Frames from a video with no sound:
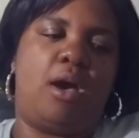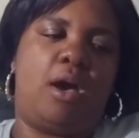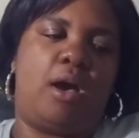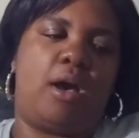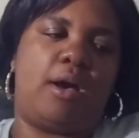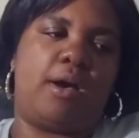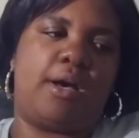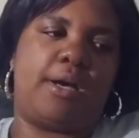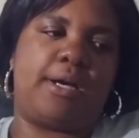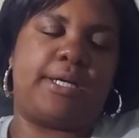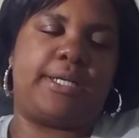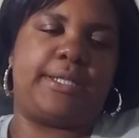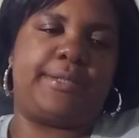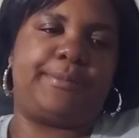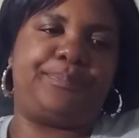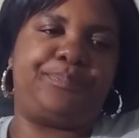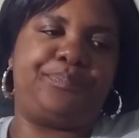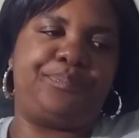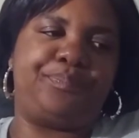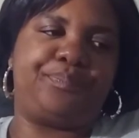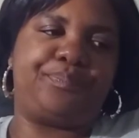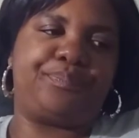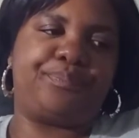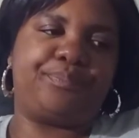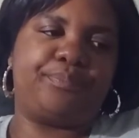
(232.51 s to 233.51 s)

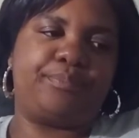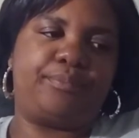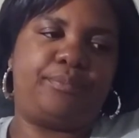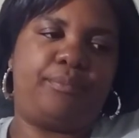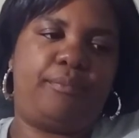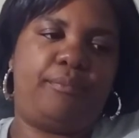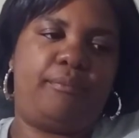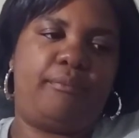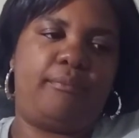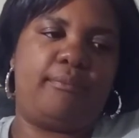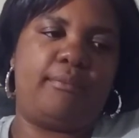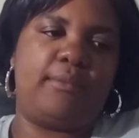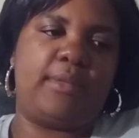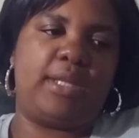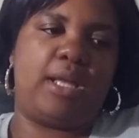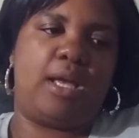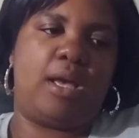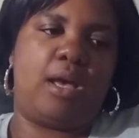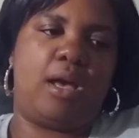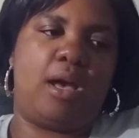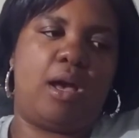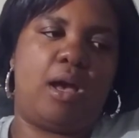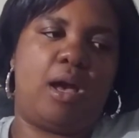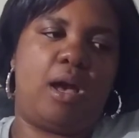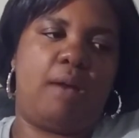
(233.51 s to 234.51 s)
I'm
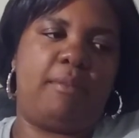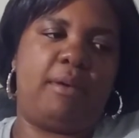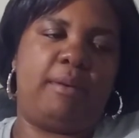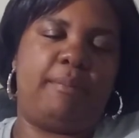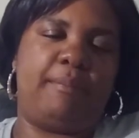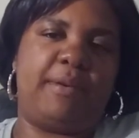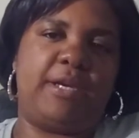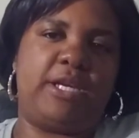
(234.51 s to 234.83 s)
gonna